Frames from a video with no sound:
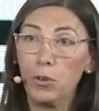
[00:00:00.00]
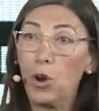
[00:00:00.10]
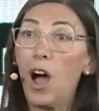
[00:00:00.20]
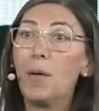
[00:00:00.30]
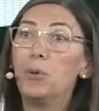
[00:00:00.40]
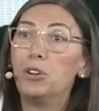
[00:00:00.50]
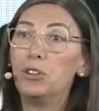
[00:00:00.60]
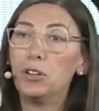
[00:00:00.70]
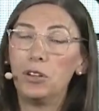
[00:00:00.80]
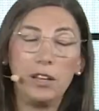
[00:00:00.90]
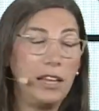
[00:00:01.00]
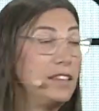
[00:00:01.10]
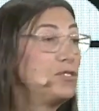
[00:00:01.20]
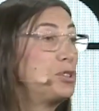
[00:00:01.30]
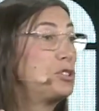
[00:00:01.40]
carbon
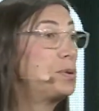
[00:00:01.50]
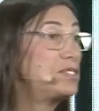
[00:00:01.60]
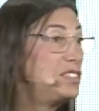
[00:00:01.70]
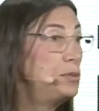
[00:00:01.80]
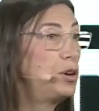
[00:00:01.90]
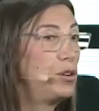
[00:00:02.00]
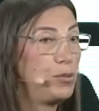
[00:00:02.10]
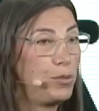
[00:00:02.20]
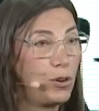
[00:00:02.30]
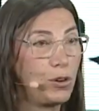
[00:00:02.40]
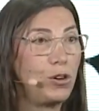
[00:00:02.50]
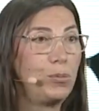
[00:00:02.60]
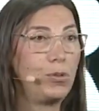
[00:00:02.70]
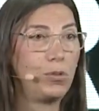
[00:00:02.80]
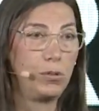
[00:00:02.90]
is responsible for global